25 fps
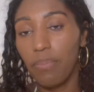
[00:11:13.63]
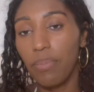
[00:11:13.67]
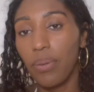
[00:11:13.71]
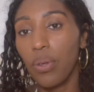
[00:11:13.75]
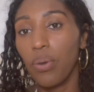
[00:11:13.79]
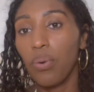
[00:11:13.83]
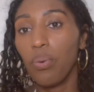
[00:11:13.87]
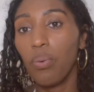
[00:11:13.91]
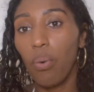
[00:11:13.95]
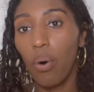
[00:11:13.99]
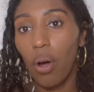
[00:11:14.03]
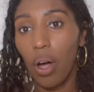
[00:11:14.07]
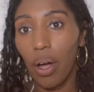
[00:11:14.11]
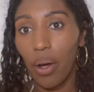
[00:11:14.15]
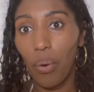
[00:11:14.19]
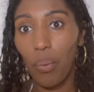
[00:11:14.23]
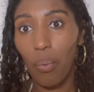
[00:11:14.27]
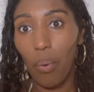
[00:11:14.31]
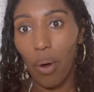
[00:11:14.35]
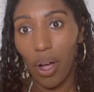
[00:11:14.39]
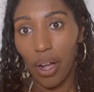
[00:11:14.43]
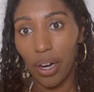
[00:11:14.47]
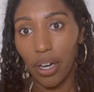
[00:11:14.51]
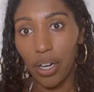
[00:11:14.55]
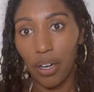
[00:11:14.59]
You want
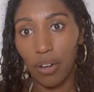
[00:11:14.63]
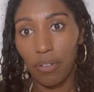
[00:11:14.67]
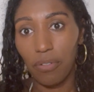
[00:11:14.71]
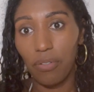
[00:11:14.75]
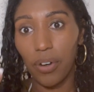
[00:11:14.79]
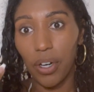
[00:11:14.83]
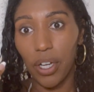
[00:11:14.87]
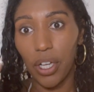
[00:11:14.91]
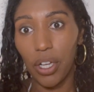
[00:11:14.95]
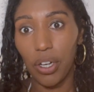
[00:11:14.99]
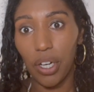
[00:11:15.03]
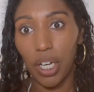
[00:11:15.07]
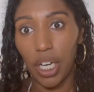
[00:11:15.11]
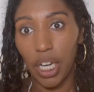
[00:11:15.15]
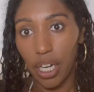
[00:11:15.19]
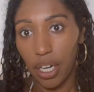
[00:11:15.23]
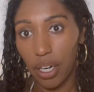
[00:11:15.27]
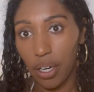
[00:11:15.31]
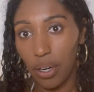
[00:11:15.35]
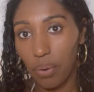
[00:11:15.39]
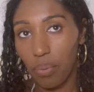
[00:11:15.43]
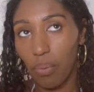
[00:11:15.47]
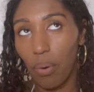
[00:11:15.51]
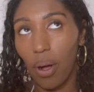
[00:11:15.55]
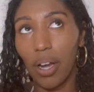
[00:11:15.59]
water for your
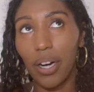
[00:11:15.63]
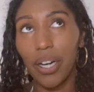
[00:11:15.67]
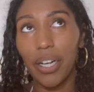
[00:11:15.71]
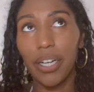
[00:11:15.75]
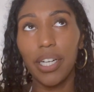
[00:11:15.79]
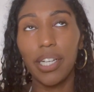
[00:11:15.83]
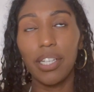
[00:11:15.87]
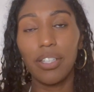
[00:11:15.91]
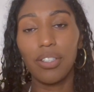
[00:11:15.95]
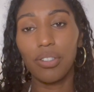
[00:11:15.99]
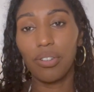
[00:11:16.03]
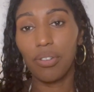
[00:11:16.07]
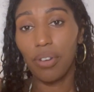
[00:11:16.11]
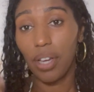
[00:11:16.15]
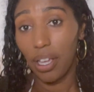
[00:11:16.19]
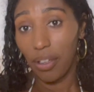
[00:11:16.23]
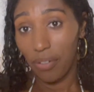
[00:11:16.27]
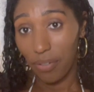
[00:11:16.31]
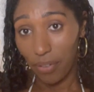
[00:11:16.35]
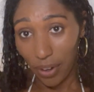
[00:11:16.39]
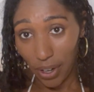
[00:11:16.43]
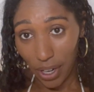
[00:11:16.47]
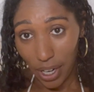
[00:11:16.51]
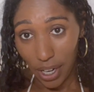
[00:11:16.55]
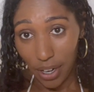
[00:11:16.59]
hair. Water is great
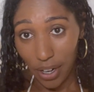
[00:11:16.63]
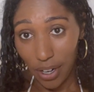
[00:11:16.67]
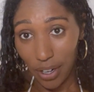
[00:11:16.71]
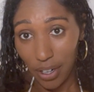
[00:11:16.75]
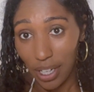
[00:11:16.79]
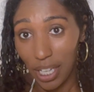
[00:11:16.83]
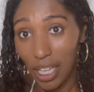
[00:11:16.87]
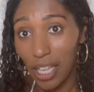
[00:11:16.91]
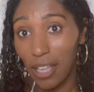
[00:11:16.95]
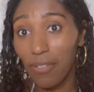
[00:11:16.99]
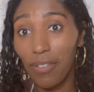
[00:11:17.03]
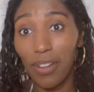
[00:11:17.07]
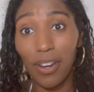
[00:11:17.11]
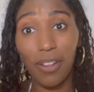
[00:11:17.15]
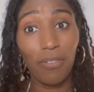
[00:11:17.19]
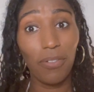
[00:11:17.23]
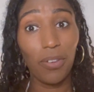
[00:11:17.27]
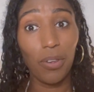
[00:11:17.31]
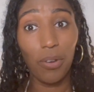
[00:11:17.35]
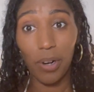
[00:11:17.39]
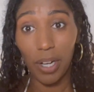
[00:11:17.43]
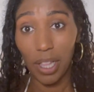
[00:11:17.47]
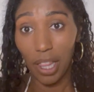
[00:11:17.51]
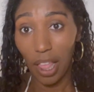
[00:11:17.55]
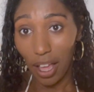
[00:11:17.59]
for hair, even if
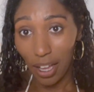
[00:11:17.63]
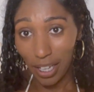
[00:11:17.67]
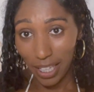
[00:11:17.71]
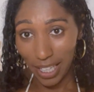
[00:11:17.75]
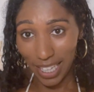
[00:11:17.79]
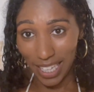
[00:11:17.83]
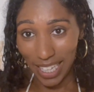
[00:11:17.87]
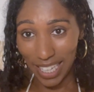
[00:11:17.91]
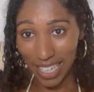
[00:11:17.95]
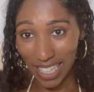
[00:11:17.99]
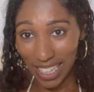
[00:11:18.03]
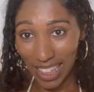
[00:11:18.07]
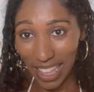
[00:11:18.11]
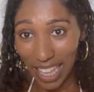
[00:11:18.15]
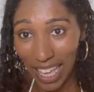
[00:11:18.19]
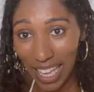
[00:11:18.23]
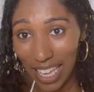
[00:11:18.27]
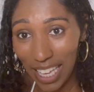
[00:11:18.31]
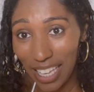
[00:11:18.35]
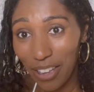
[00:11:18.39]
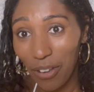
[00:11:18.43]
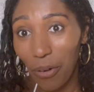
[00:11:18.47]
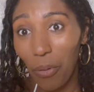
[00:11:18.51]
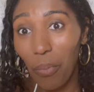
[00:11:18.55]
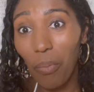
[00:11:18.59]
you're locking it.
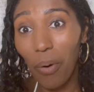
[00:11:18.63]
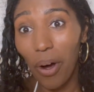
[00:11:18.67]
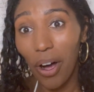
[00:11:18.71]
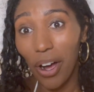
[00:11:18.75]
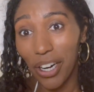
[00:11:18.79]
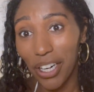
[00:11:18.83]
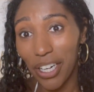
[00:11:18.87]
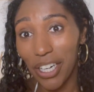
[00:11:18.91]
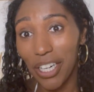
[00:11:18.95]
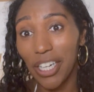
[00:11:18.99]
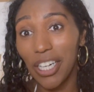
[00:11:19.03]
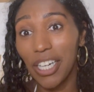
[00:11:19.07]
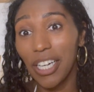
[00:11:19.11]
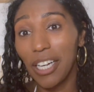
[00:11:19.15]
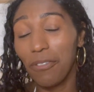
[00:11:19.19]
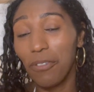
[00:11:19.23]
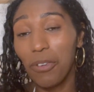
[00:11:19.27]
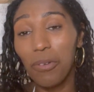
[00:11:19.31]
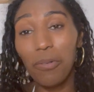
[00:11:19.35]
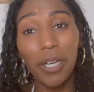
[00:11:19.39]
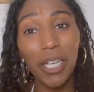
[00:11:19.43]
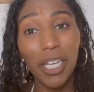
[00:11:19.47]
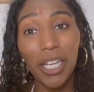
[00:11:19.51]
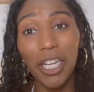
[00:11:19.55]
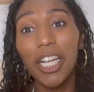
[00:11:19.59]
Like water, if you
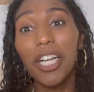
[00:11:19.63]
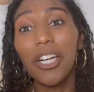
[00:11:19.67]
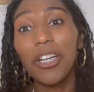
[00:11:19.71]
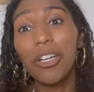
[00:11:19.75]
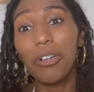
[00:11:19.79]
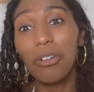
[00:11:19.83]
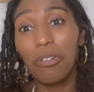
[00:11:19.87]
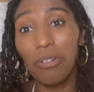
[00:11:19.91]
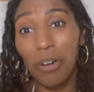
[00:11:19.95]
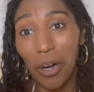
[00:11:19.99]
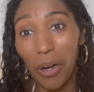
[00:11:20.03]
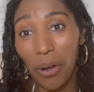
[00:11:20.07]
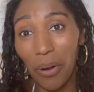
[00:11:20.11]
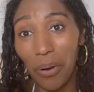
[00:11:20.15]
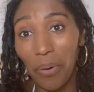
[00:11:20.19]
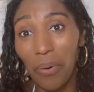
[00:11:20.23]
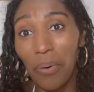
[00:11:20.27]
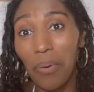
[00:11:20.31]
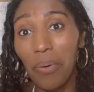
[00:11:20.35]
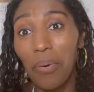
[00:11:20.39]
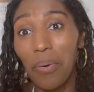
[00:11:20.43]
want your hair to grow,